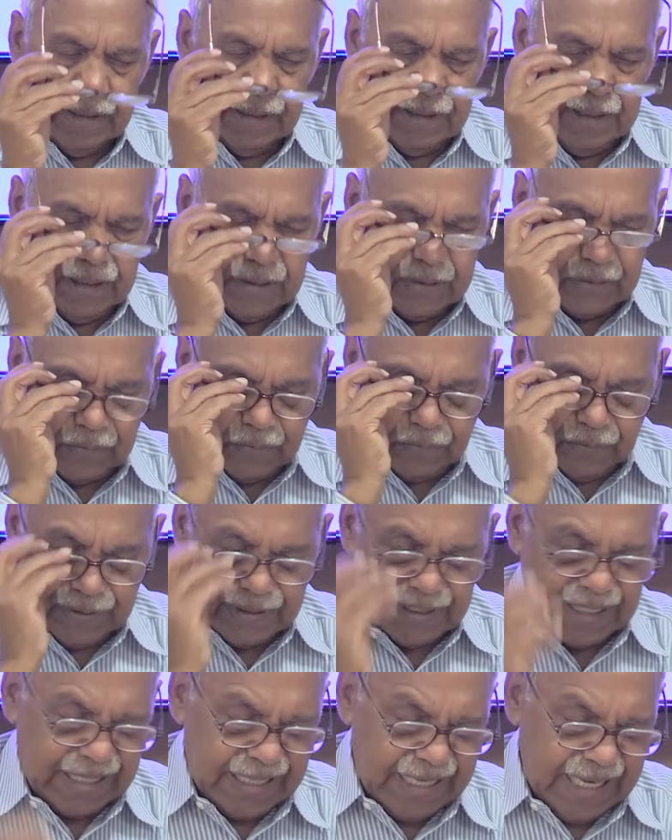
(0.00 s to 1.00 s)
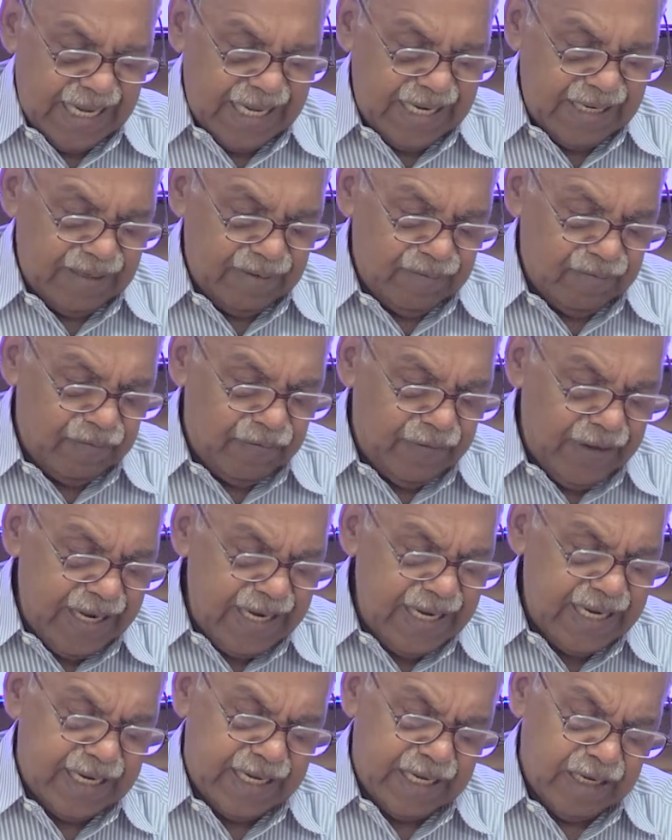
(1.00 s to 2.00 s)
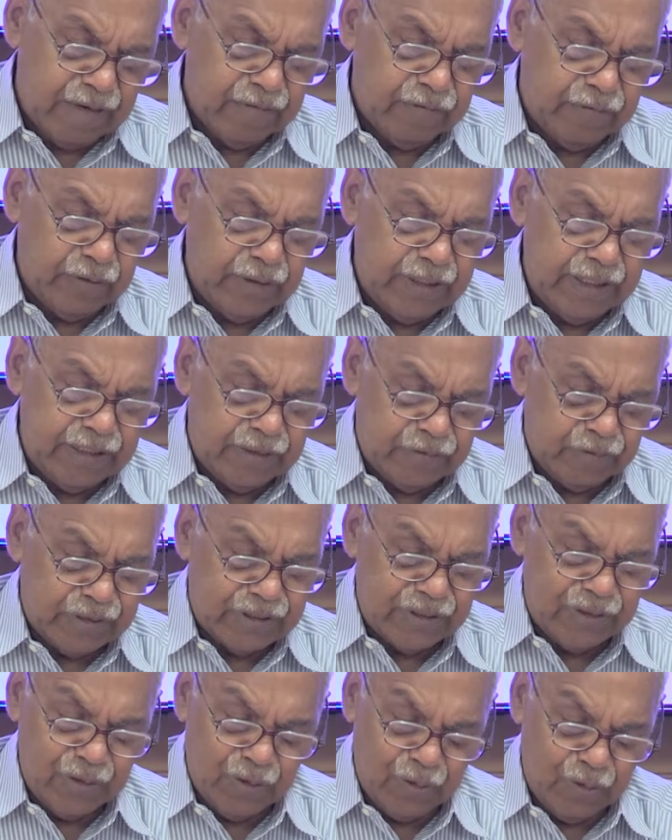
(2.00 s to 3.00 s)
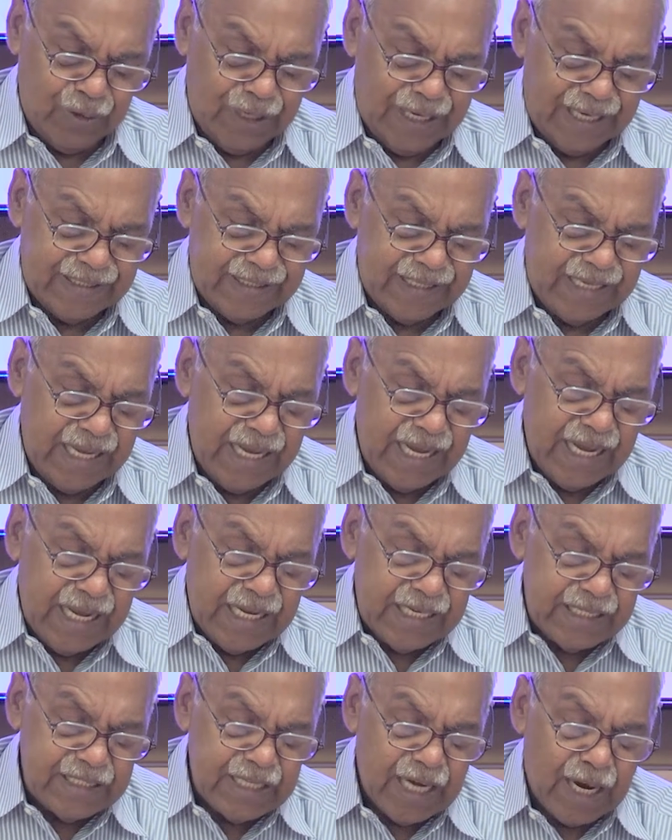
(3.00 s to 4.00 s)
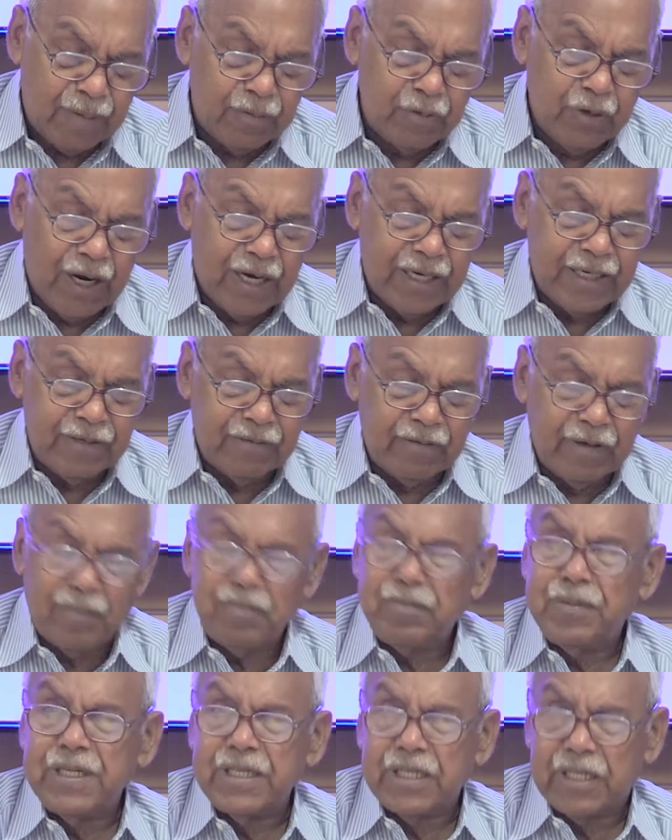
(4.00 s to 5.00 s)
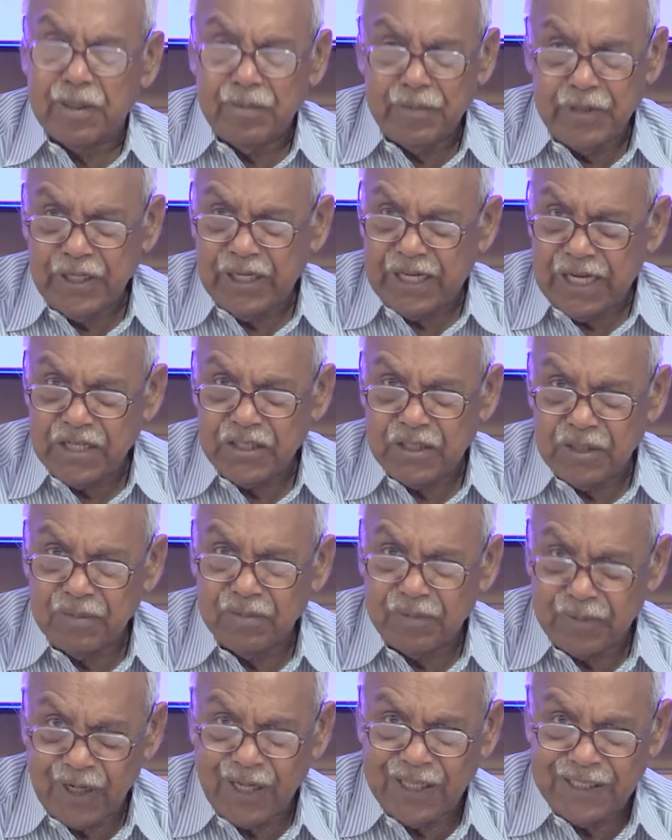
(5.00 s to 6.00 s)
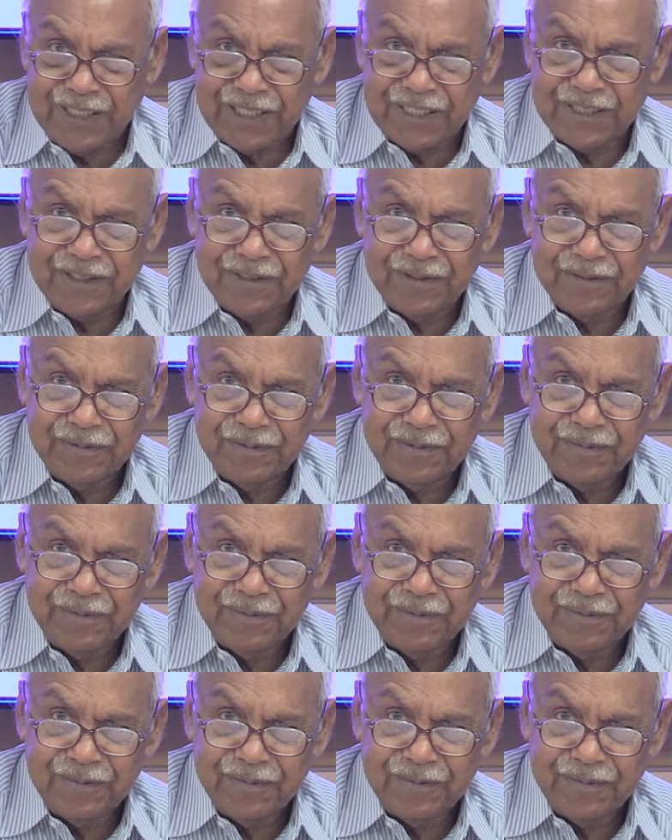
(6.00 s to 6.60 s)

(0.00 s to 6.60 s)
This was again very carefully, it was known as the Jhabua Development Communication Project.